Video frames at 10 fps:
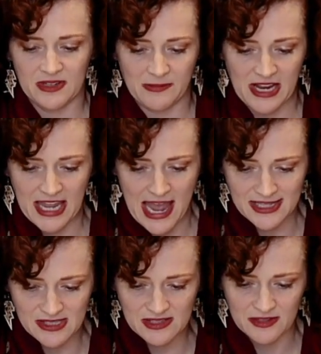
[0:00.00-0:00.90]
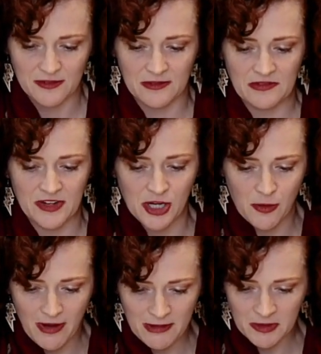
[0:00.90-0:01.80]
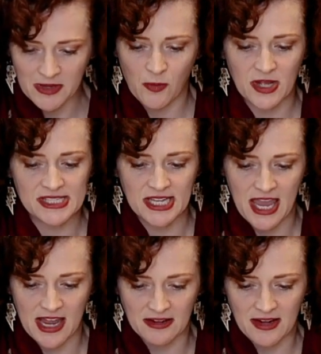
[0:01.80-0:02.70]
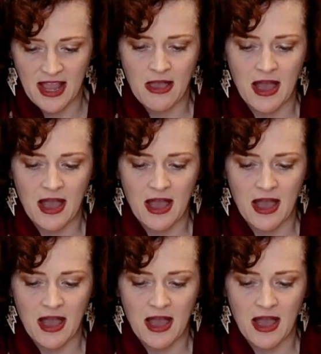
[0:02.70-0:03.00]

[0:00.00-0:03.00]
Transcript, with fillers: And my cat's video bombing me once again.